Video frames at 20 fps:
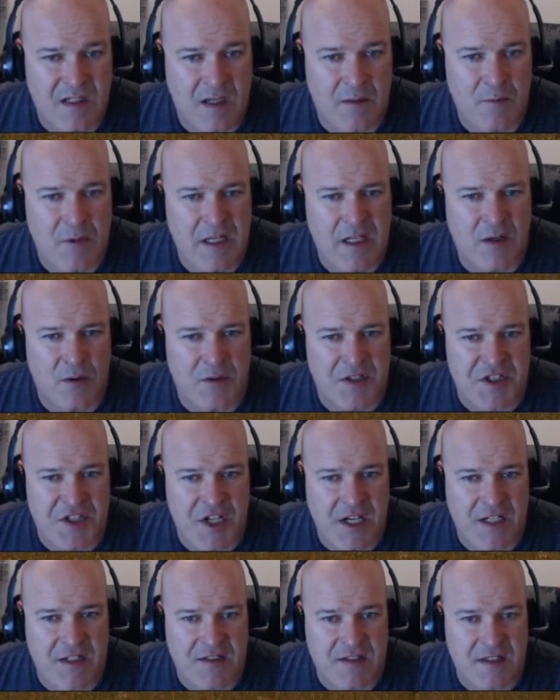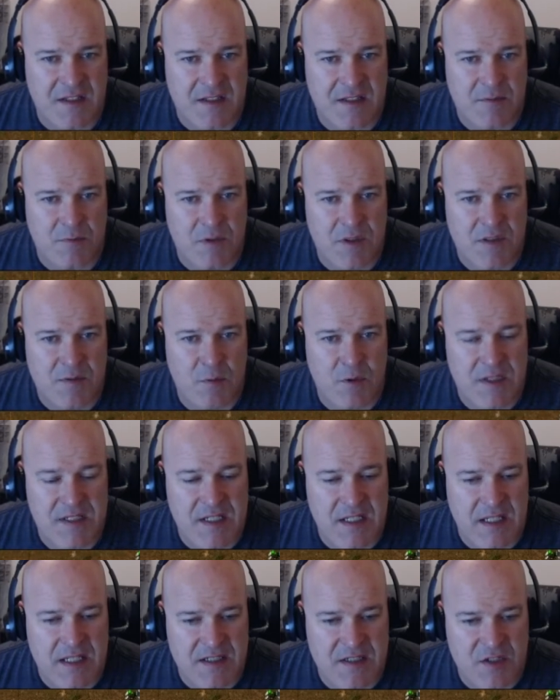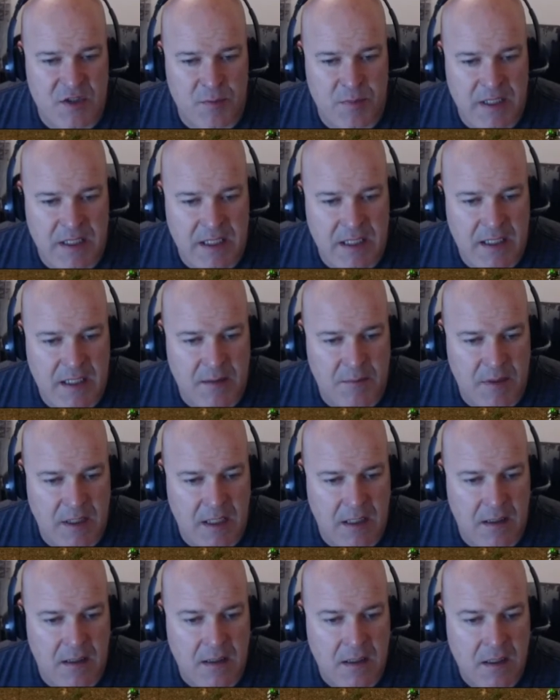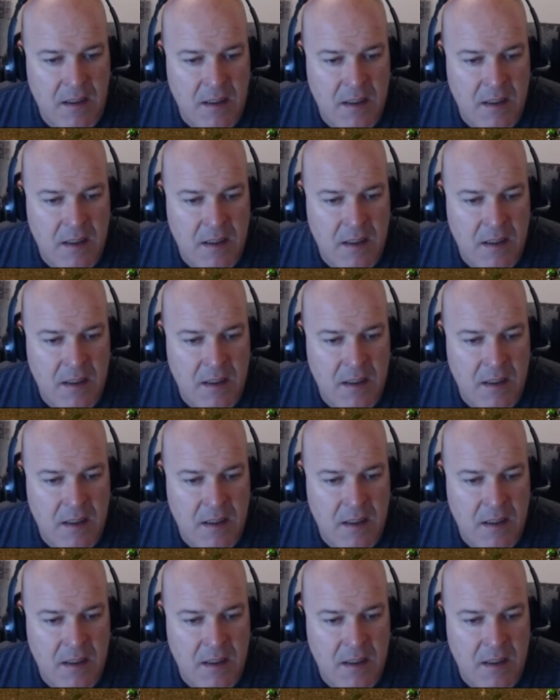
And we can always change this. Once it gets too big and we gotta,